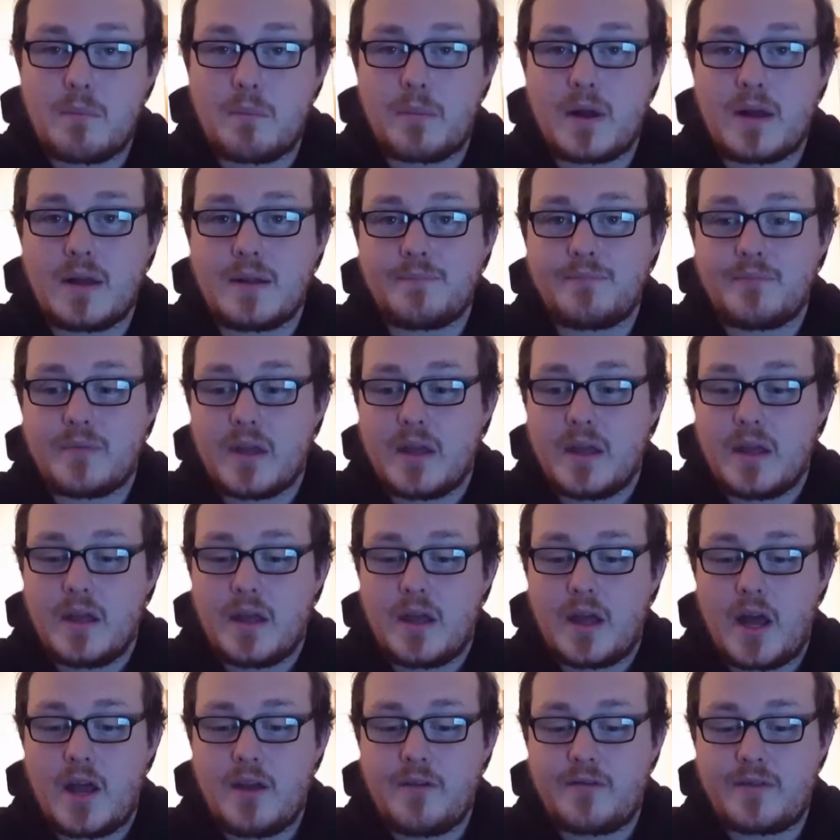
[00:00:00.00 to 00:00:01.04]
But
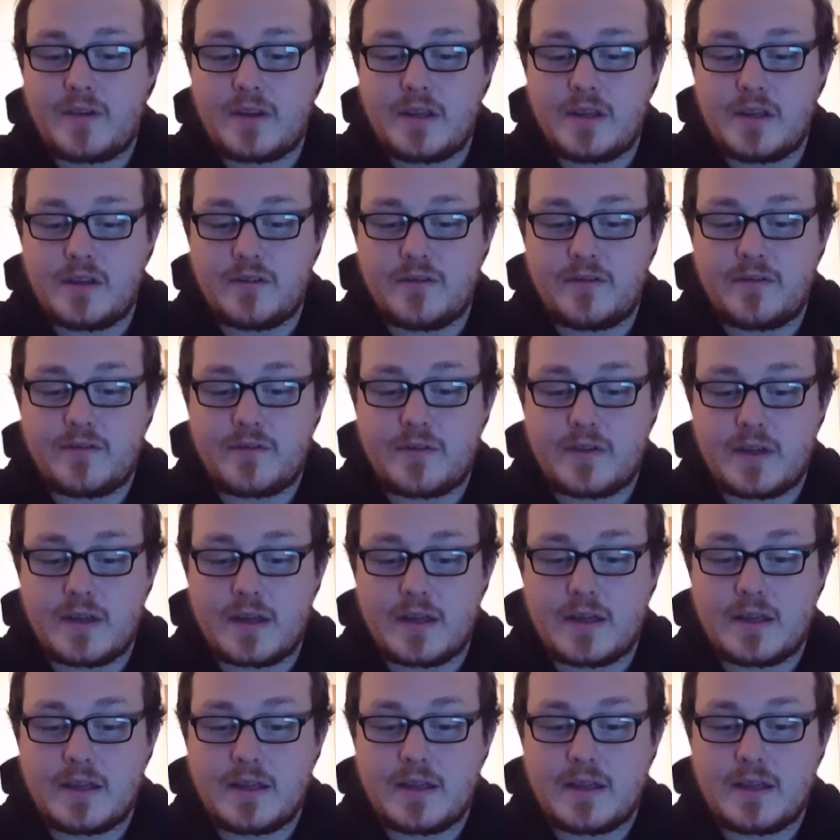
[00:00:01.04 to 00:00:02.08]
hopefully you've
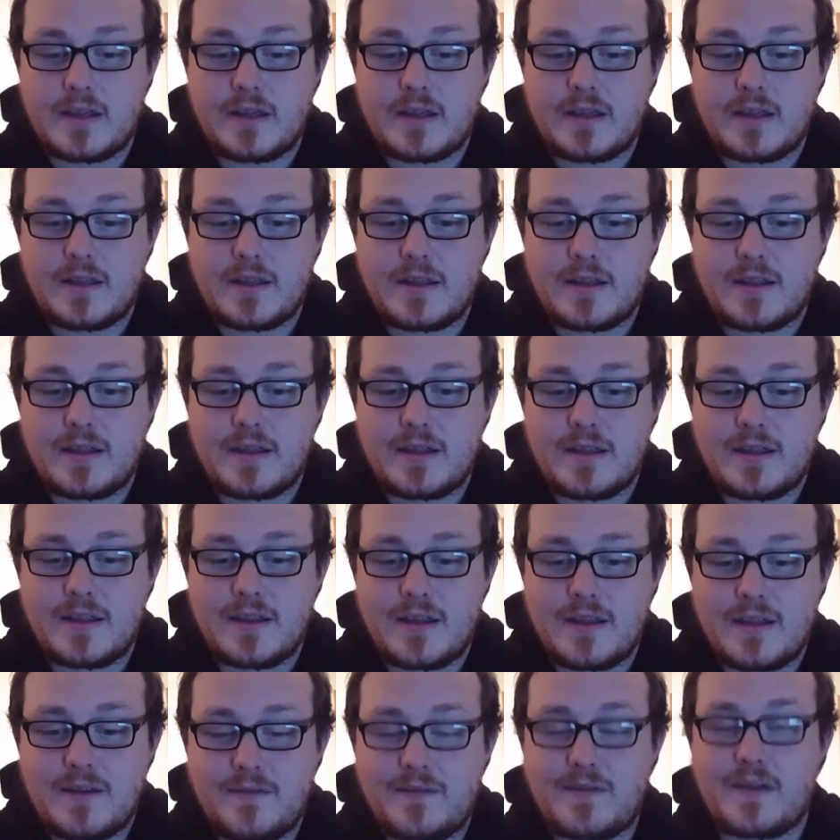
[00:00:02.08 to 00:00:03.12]

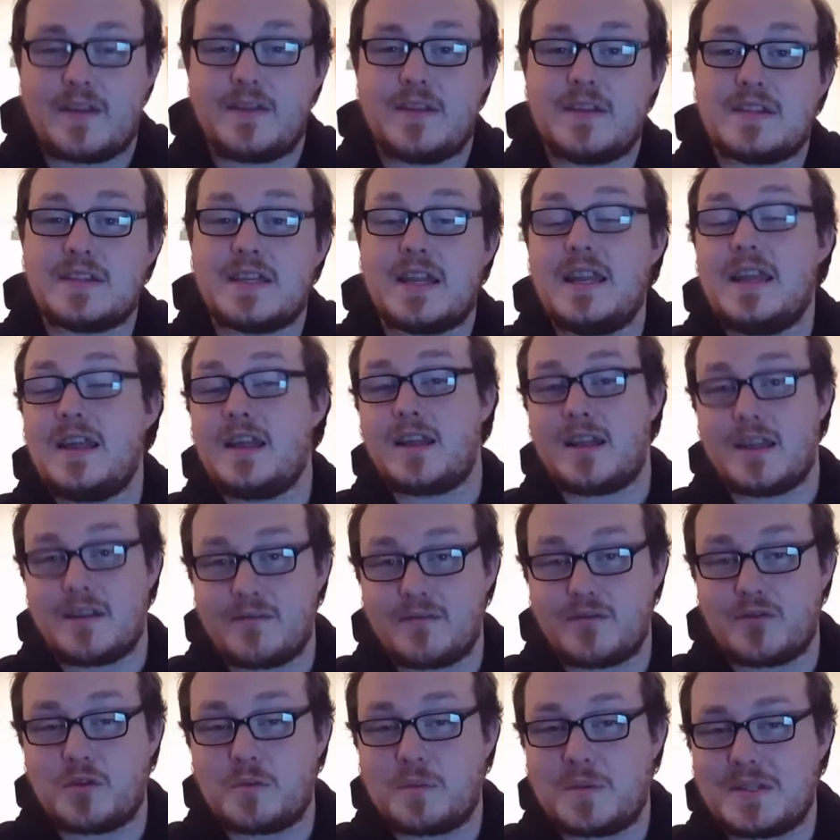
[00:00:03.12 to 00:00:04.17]
found this a little
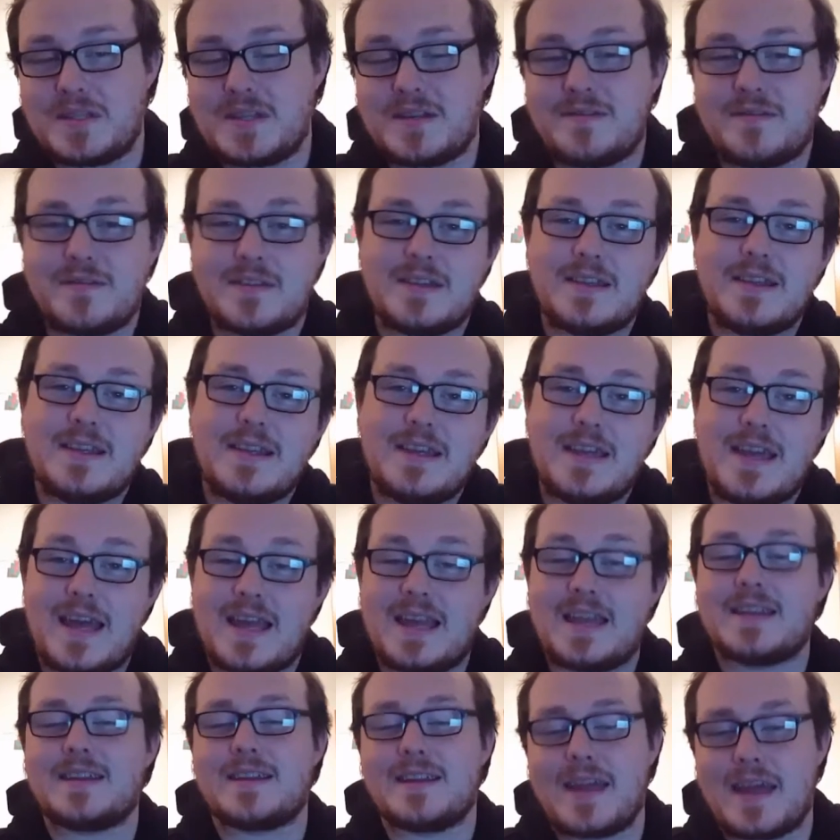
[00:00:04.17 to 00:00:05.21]
informative,
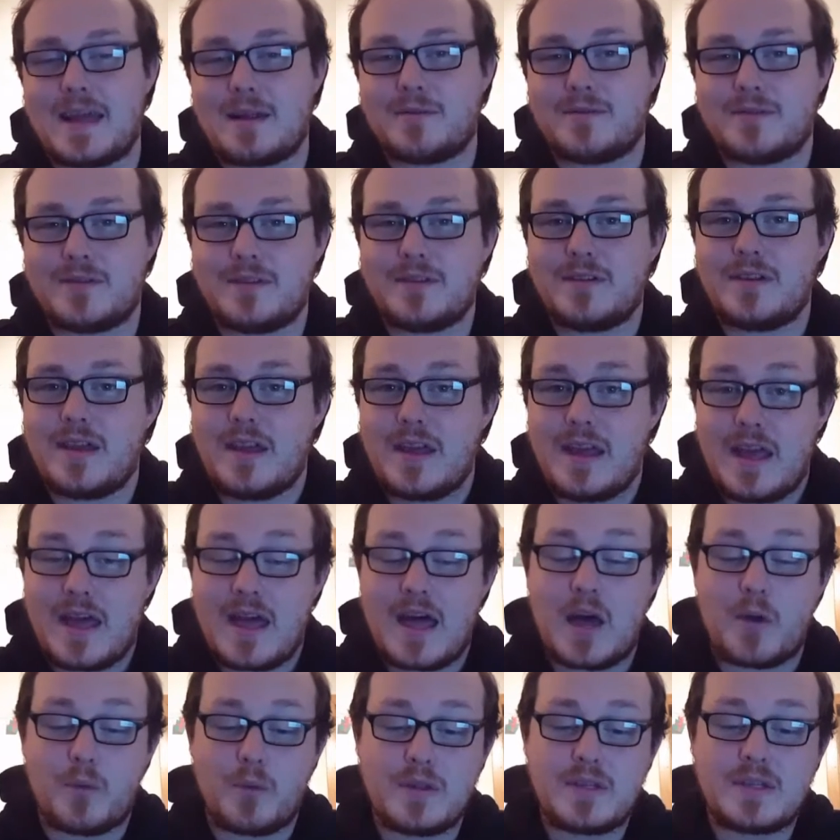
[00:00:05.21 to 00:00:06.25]
a little helpful.
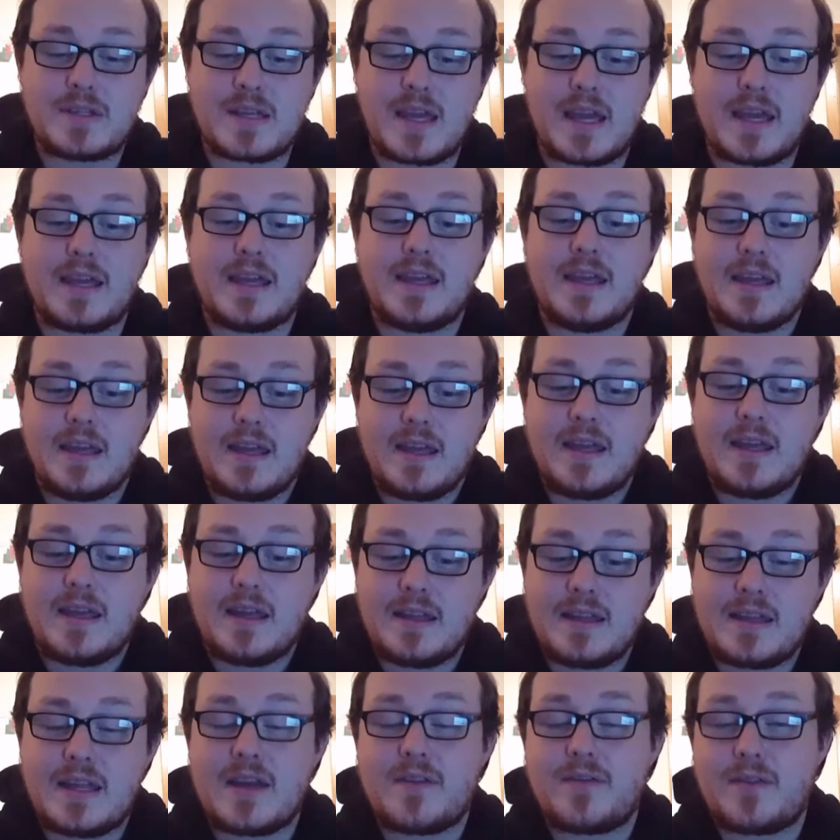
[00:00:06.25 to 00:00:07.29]
I would say
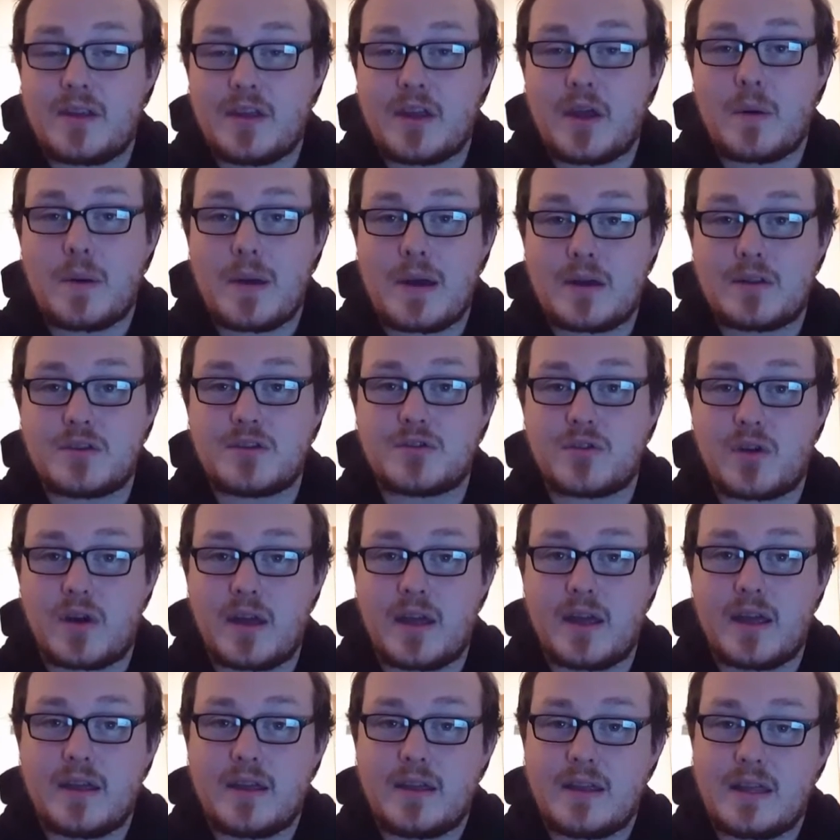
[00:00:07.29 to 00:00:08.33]
definitely go out and
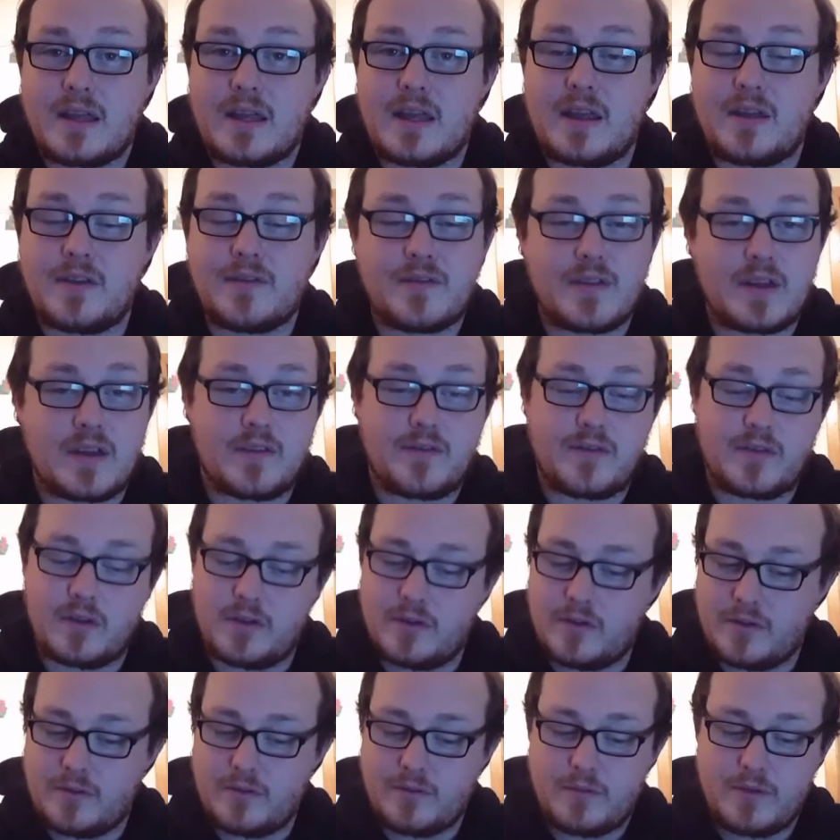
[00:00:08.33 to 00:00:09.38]
try it. If
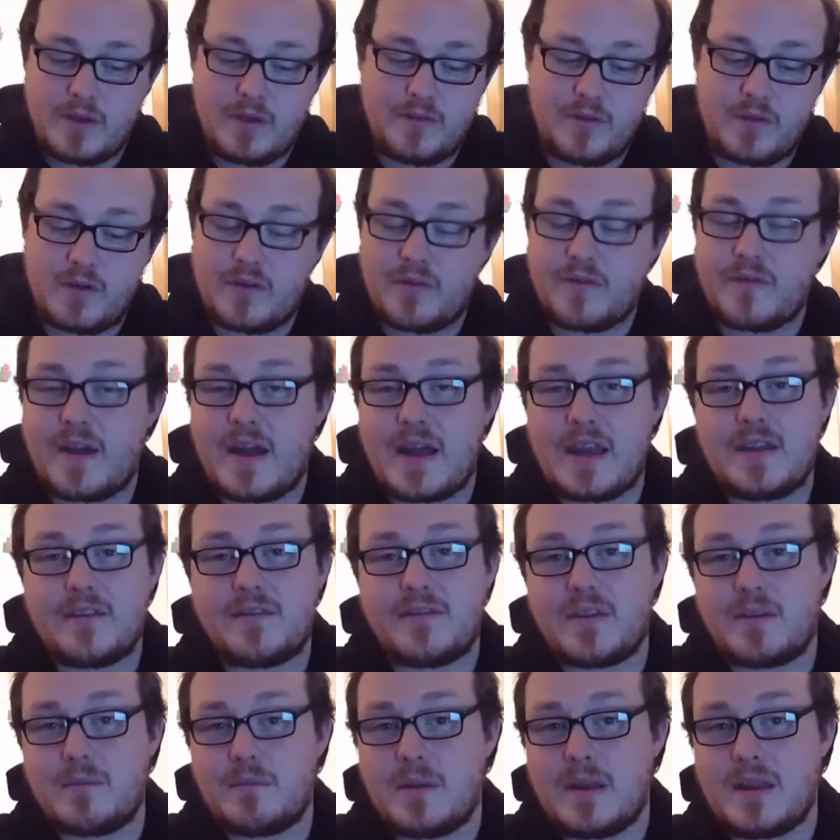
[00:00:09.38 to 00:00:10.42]
you're a fan
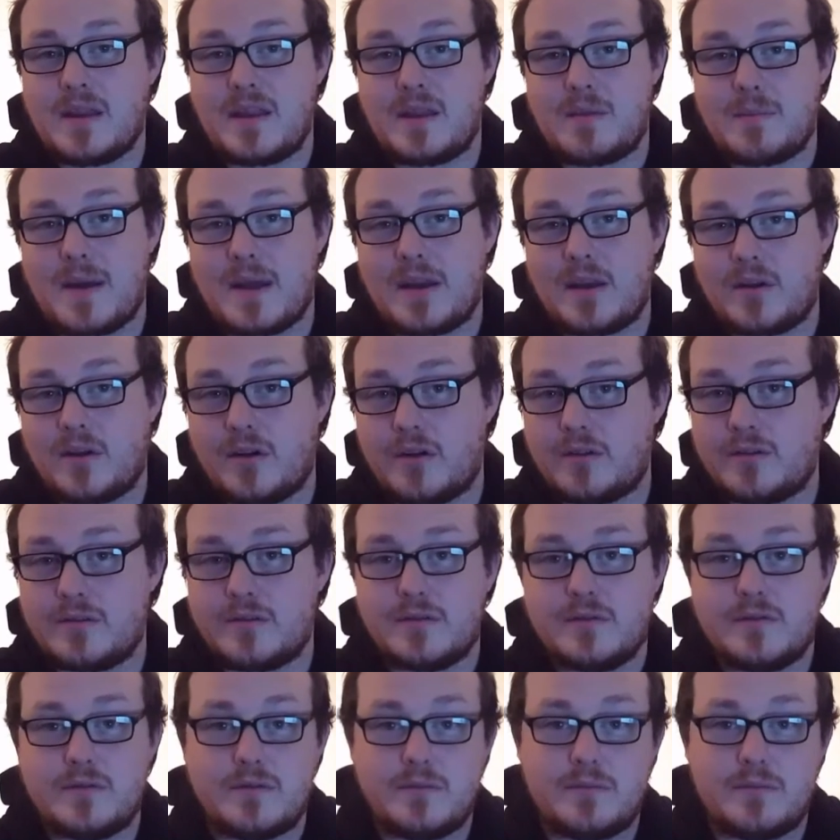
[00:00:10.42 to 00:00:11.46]
of the minty menthol